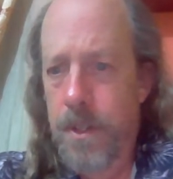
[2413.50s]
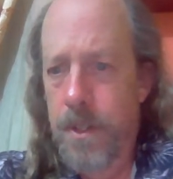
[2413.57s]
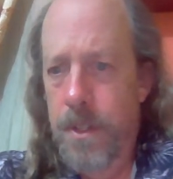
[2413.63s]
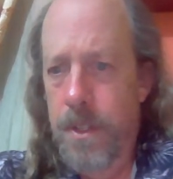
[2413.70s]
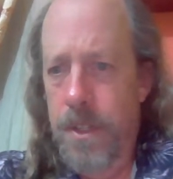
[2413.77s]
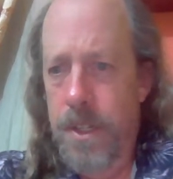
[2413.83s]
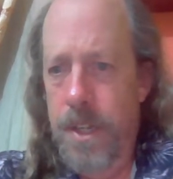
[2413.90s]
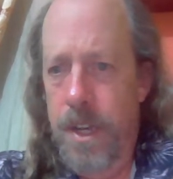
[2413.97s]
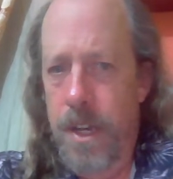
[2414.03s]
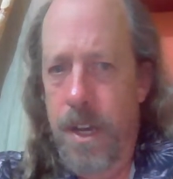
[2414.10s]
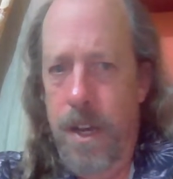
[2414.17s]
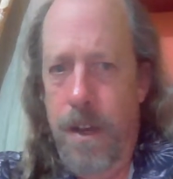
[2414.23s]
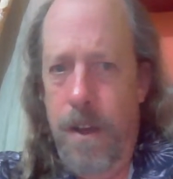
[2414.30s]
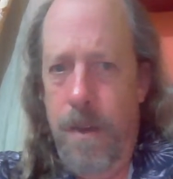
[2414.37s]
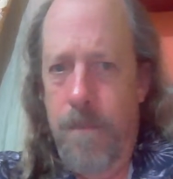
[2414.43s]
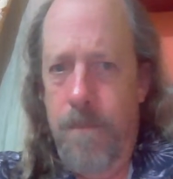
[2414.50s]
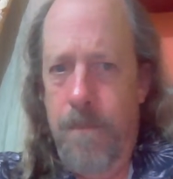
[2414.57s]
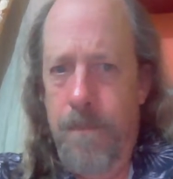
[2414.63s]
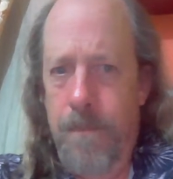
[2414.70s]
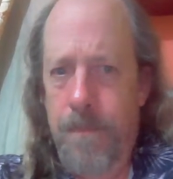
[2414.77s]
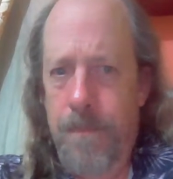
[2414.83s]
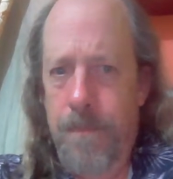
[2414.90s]
The uh,
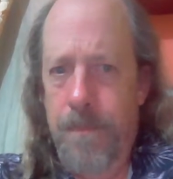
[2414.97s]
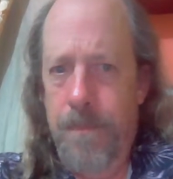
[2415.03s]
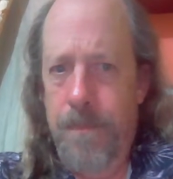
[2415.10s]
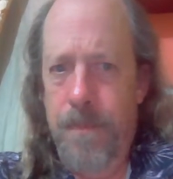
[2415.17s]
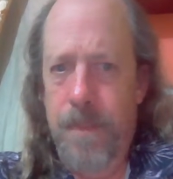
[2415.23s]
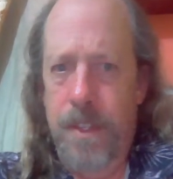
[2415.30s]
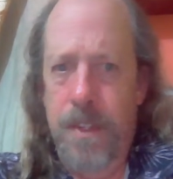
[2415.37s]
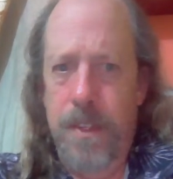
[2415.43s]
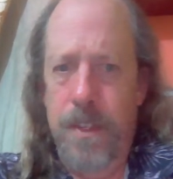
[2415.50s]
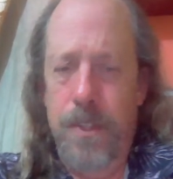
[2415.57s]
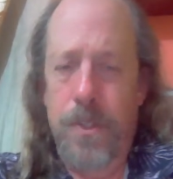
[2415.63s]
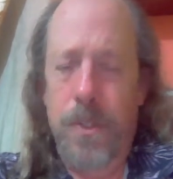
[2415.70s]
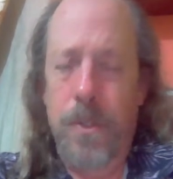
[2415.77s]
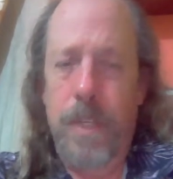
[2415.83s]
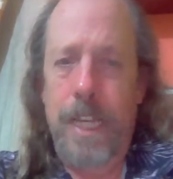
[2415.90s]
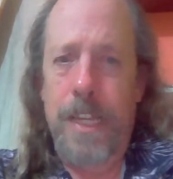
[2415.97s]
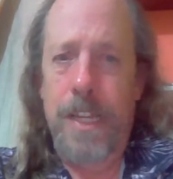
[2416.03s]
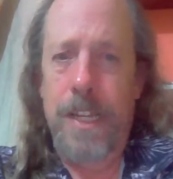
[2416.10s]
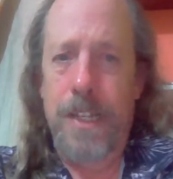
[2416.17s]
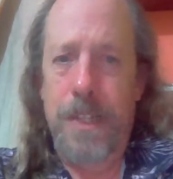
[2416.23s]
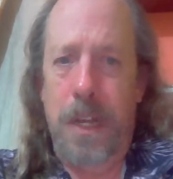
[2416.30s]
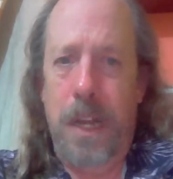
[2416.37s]
the
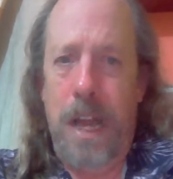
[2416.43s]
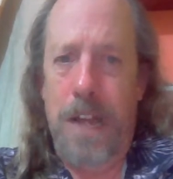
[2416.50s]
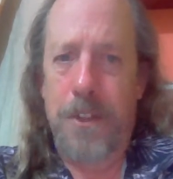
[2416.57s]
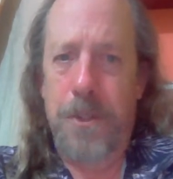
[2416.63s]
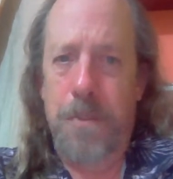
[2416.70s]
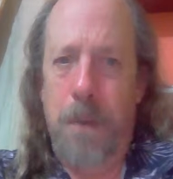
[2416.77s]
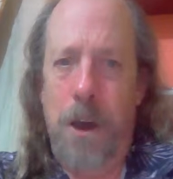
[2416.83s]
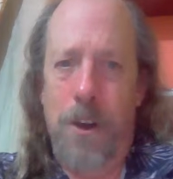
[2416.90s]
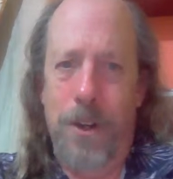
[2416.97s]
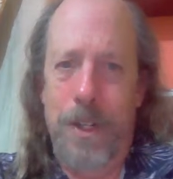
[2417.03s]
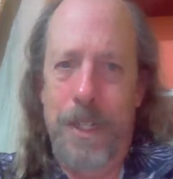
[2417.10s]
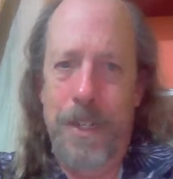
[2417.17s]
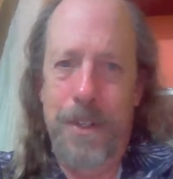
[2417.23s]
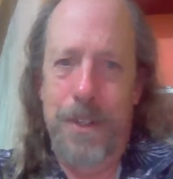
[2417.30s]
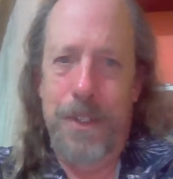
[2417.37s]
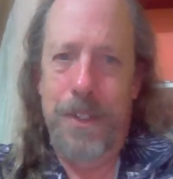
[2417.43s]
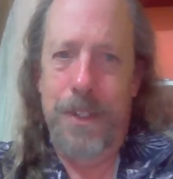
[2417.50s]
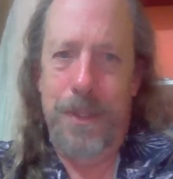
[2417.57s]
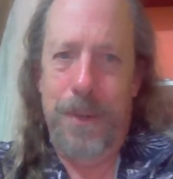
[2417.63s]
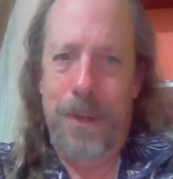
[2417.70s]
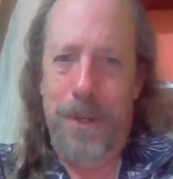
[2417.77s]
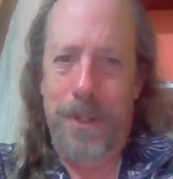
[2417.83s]
zucchini's a lot smaller here than it
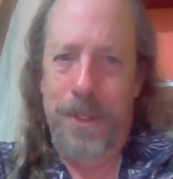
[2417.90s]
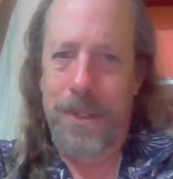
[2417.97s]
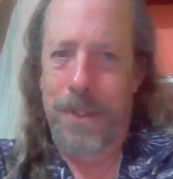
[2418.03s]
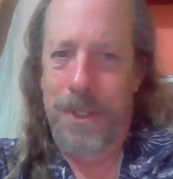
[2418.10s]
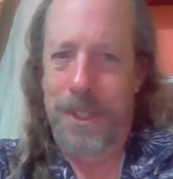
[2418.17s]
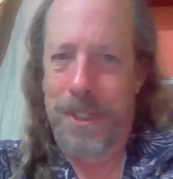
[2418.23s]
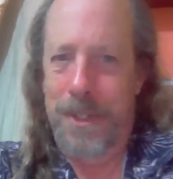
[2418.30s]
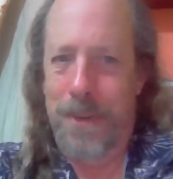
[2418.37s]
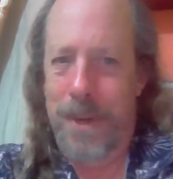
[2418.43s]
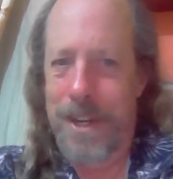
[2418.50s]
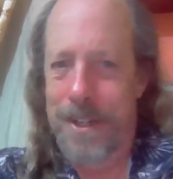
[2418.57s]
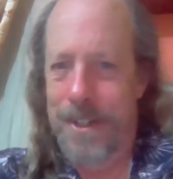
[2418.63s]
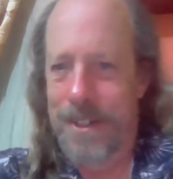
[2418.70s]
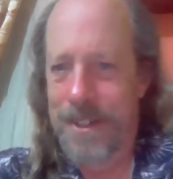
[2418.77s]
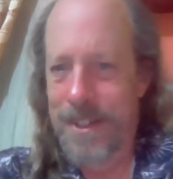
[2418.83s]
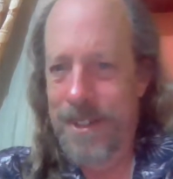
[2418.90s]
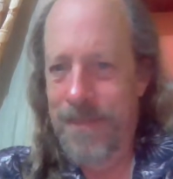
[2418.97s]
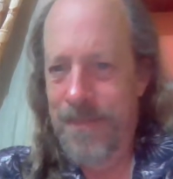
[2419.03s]
grows on the equator.